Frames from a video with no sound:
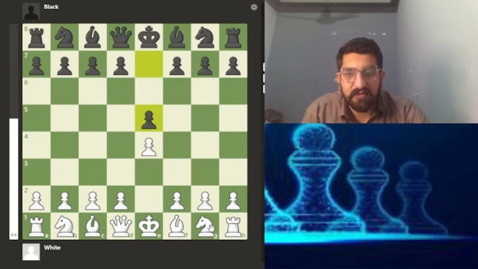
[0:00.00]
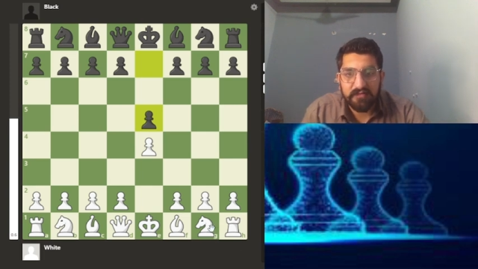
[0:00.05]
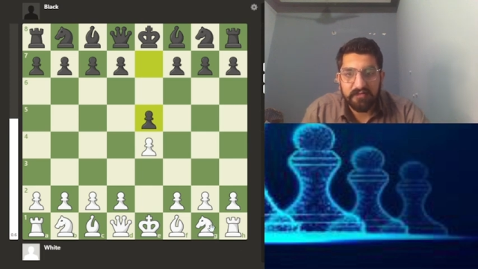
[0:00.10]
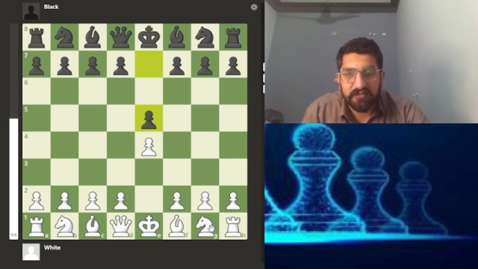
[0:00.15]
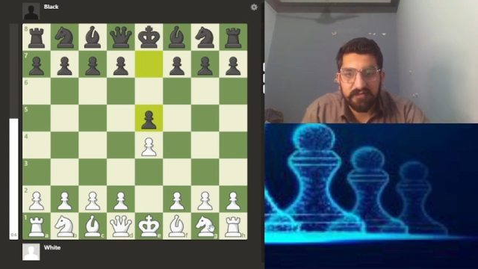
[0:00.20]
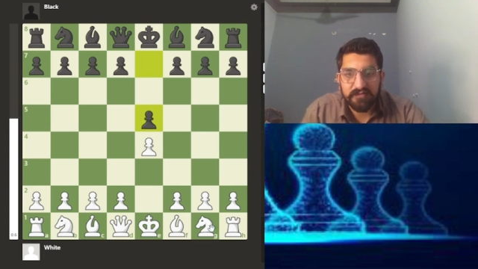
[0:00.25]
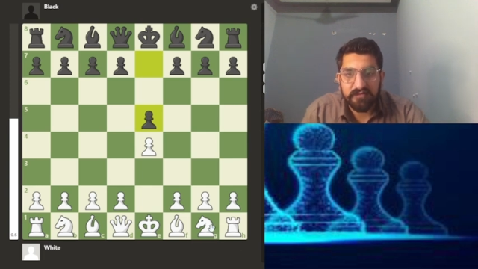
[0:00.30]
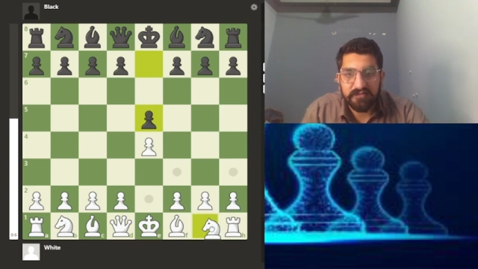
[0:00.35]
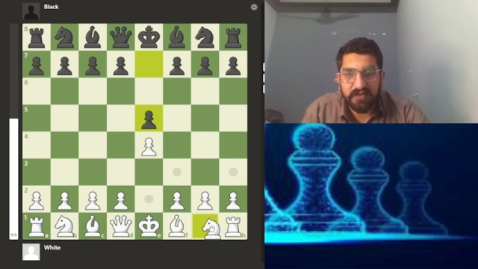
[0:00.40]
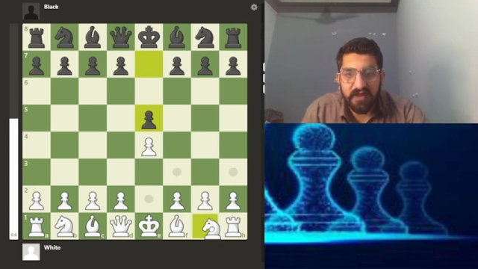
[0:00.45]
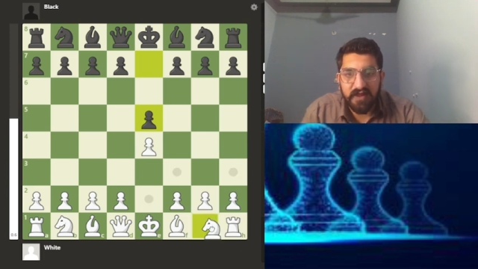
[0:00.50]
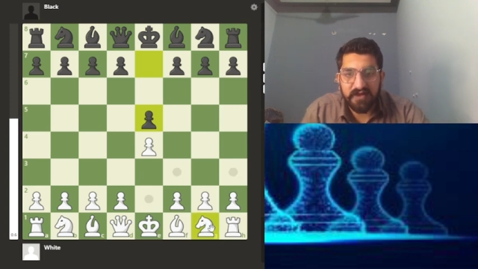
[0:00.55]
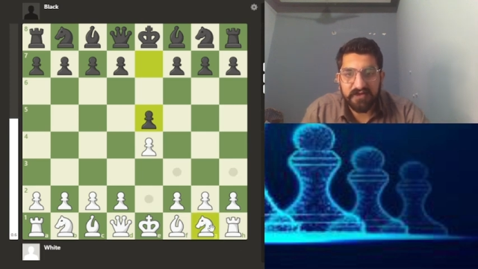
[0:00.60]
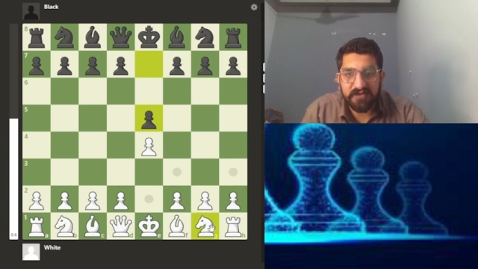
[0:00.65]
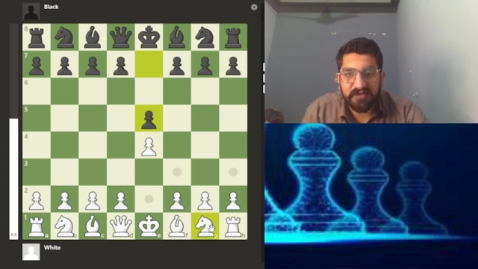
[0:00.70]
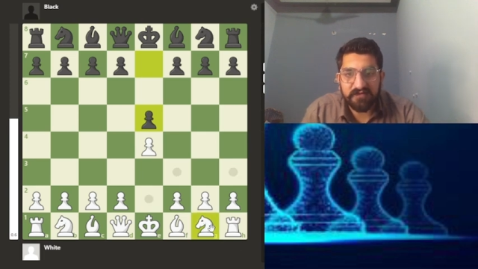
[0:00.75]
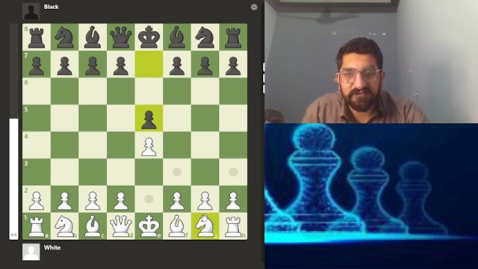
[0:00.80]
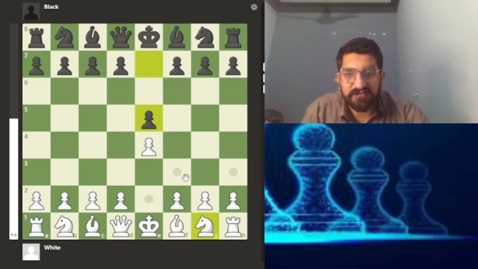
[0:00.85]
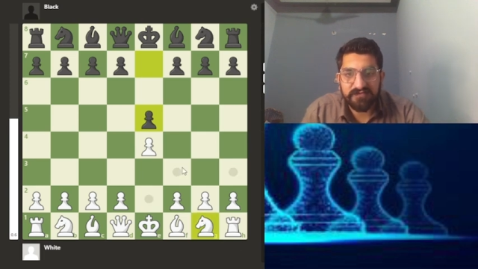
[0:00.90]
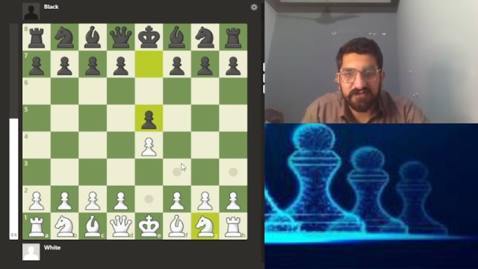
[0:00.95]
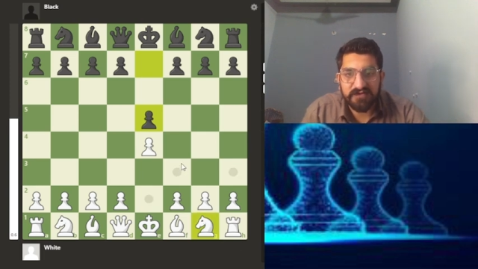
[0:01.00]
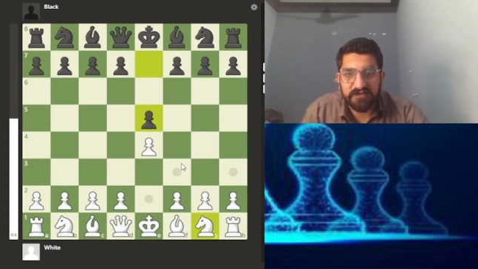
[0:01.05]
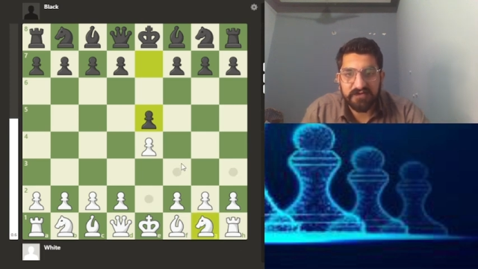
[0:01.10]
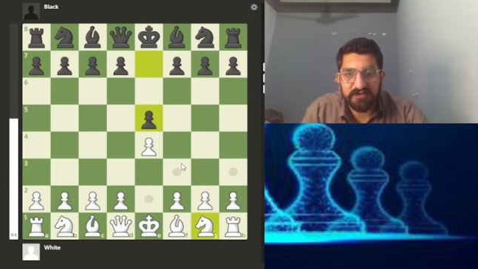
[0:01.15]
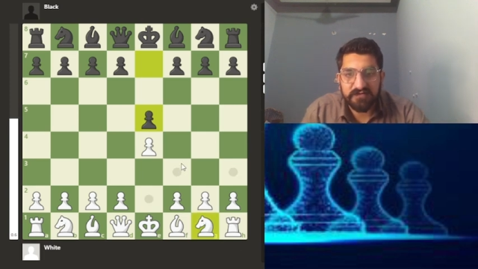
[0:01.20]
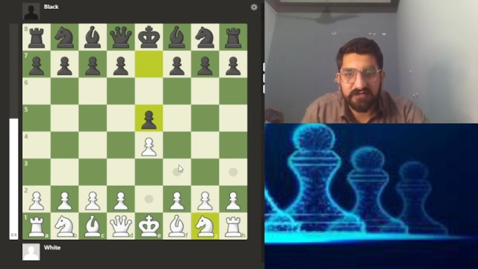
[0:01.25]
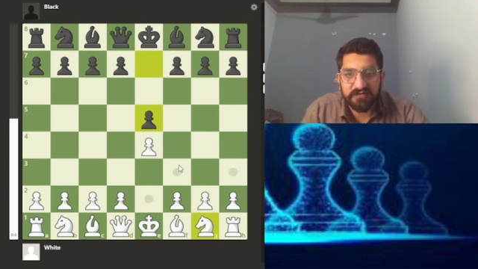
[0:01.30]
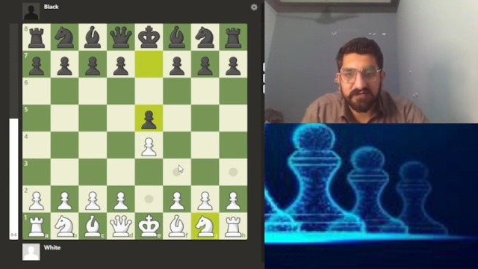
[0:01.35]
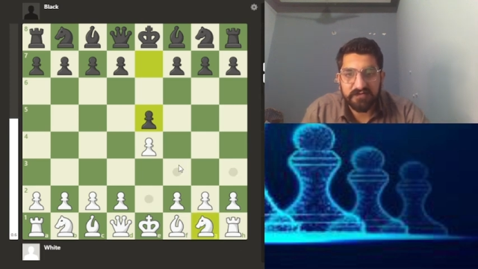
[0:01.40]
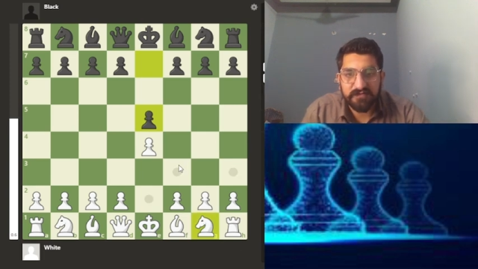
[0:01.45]
knight f3.
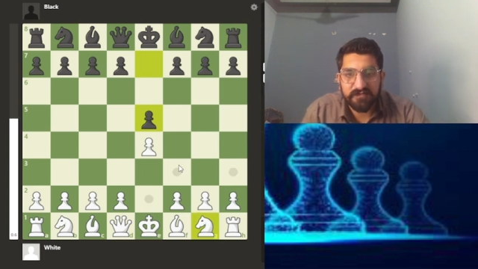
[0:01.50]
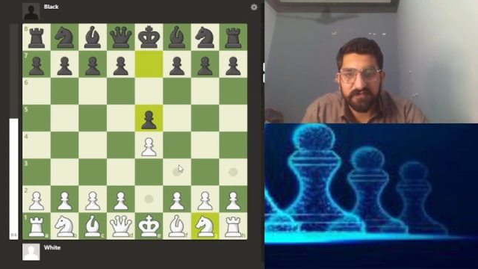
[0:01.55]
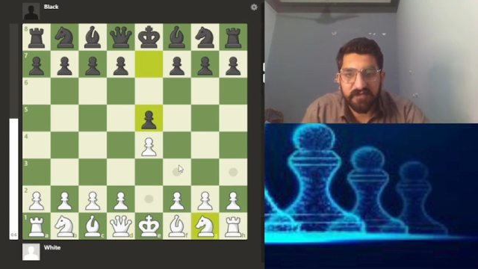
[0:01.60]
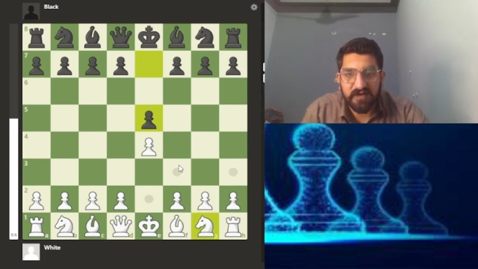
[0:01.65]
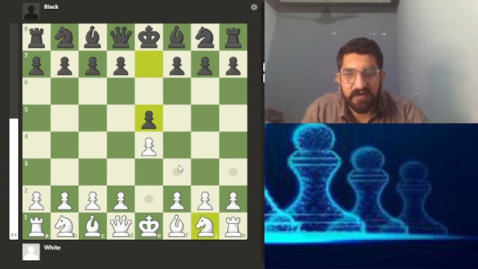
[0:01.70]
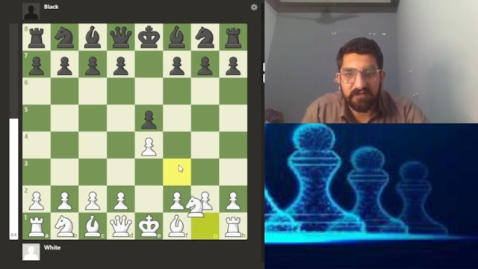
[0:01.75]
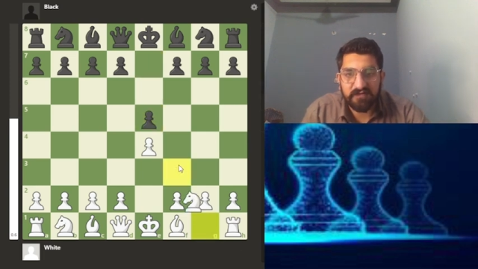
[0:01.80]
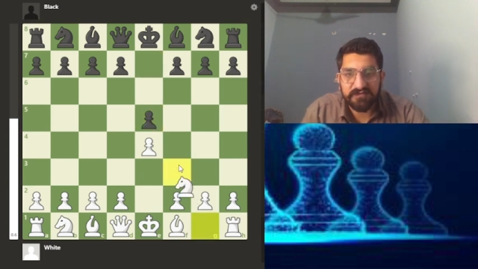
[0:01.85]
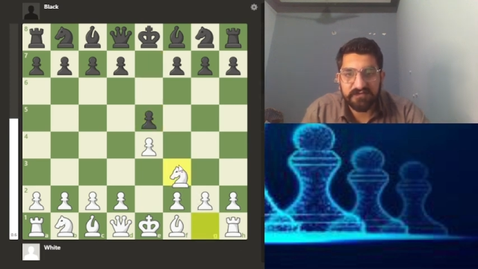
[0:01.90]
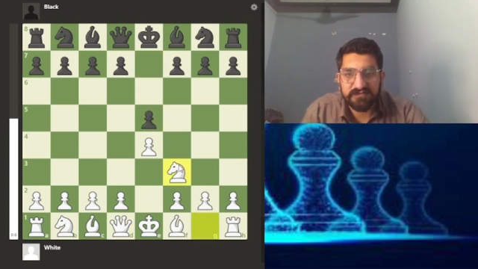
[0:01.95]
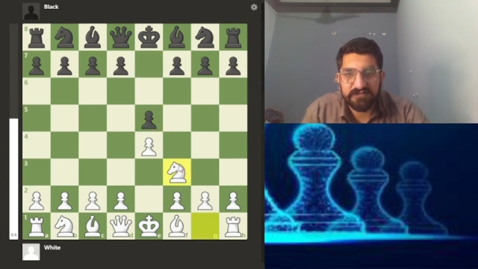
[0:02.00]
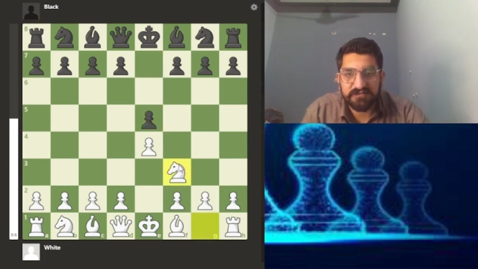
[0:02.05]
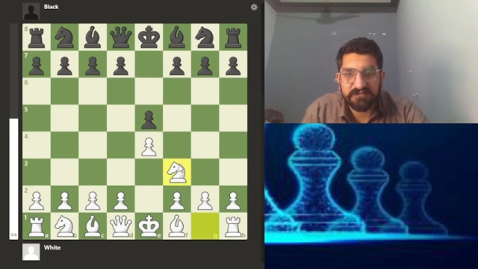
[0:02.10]
Our